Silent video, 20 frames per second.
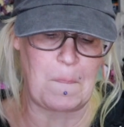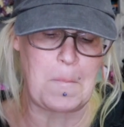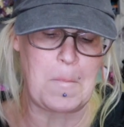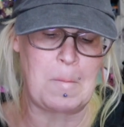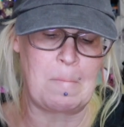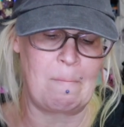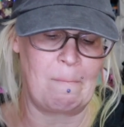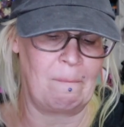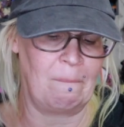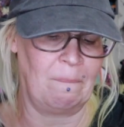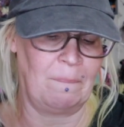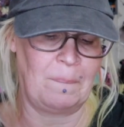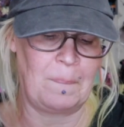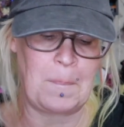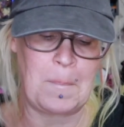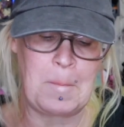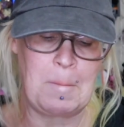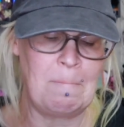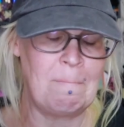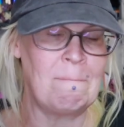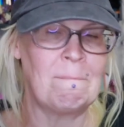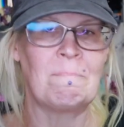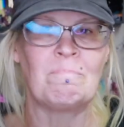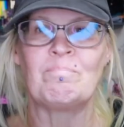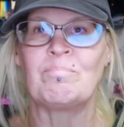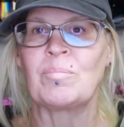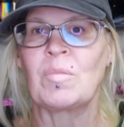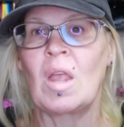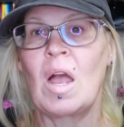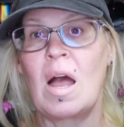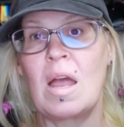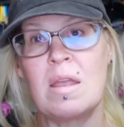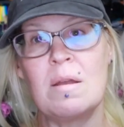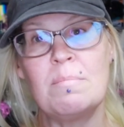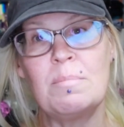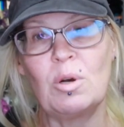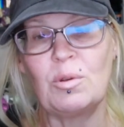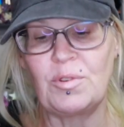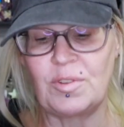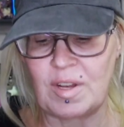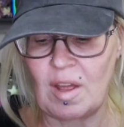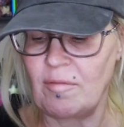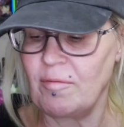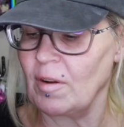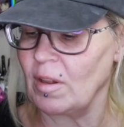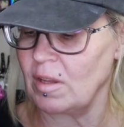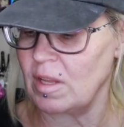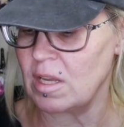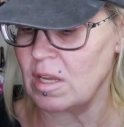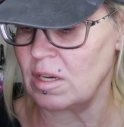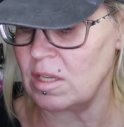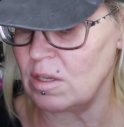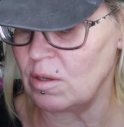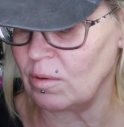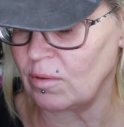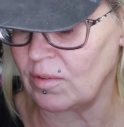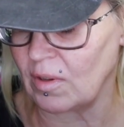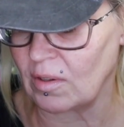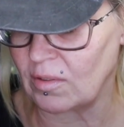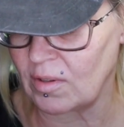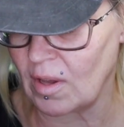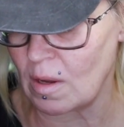mm, mm, I am most definitely going to use this